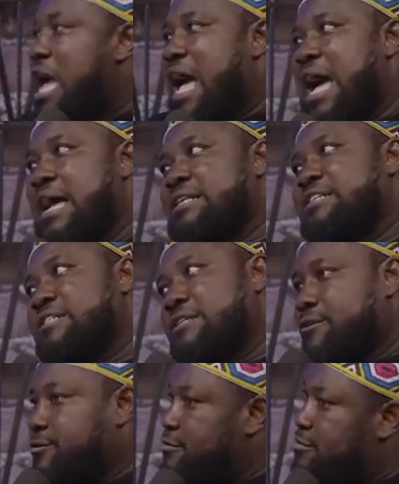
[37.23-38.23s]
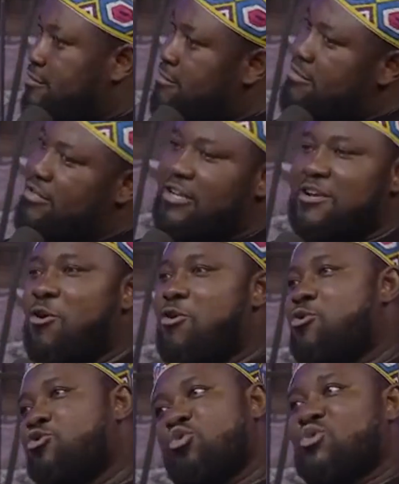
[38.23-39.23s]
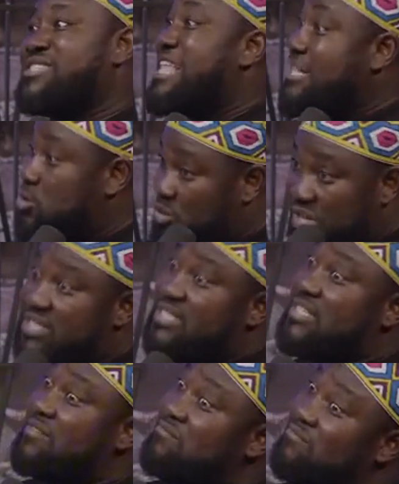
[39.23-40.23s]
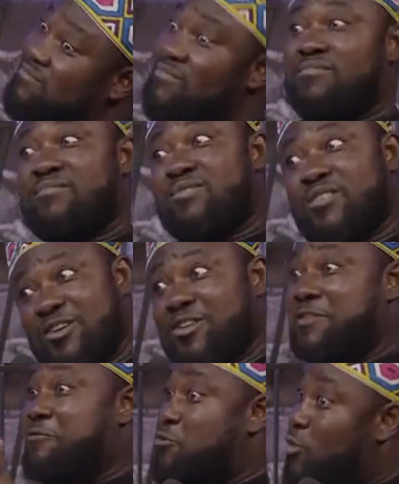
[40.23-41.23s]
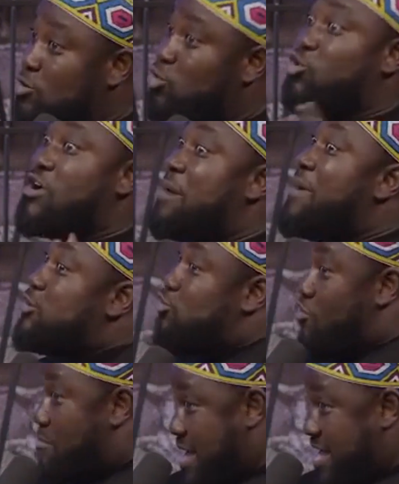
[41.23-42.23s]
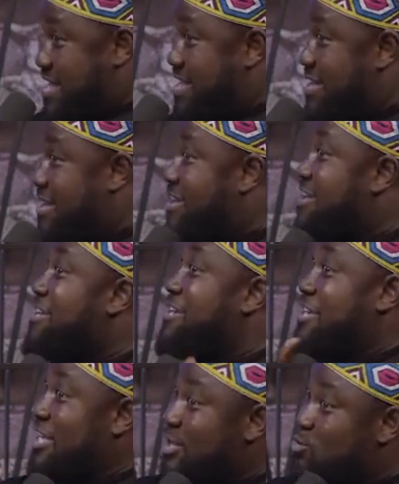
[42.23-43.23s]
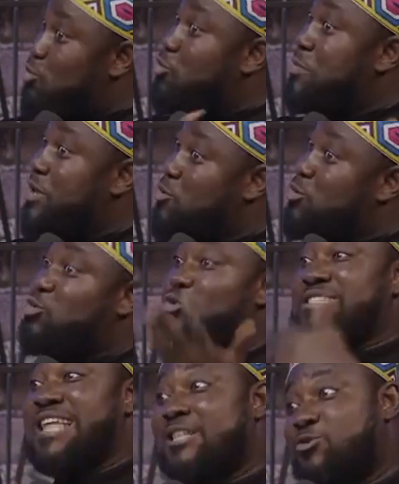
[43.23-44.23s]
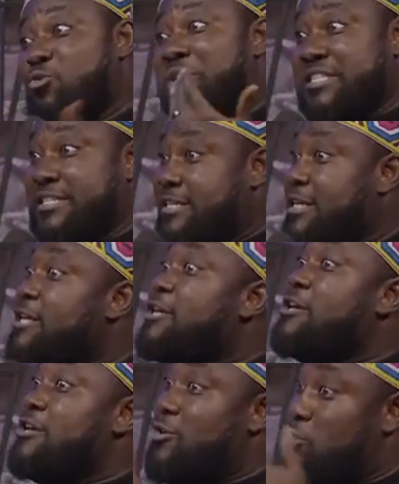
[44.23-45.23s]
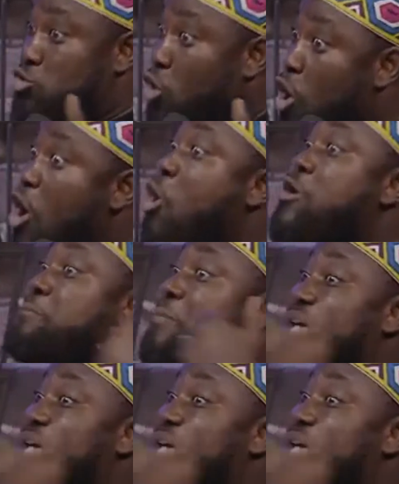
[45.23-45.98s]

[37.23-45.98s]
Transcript: And it go good to start with, if you want to talk about trauma, it will be good to start with your own